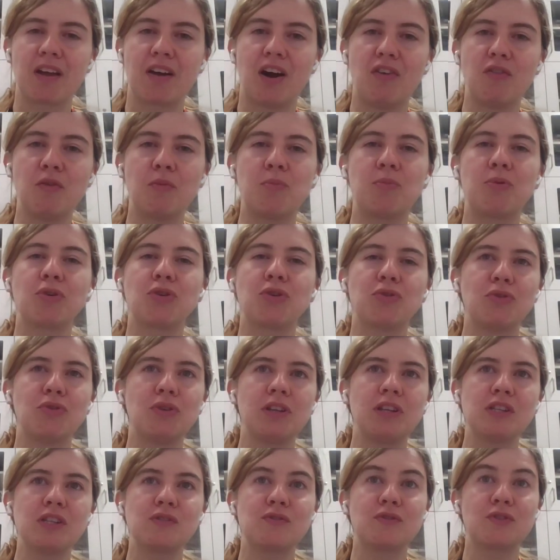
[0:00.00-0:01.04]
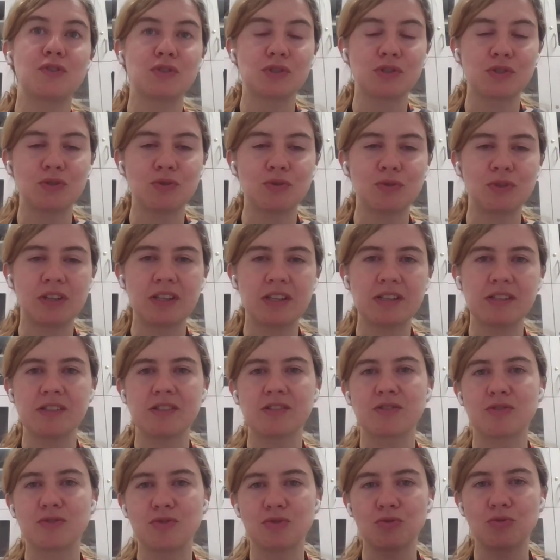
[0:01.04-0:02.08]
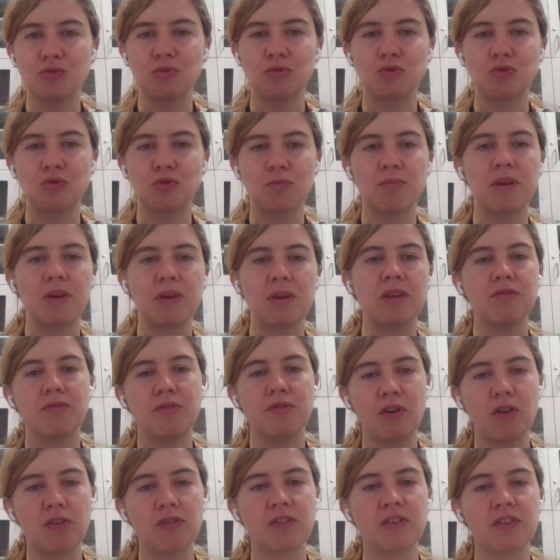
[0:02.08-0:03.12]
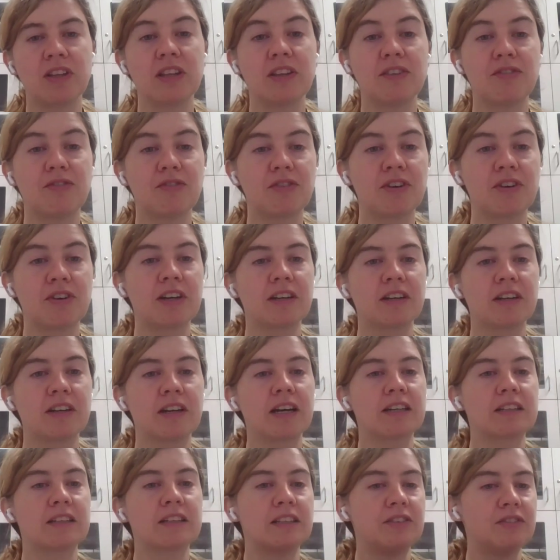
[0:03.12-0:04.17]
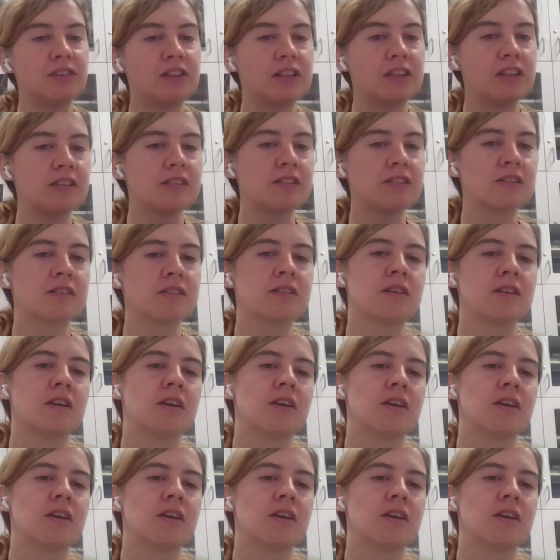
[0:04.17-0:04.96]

opportunities for students to be involved in different activities.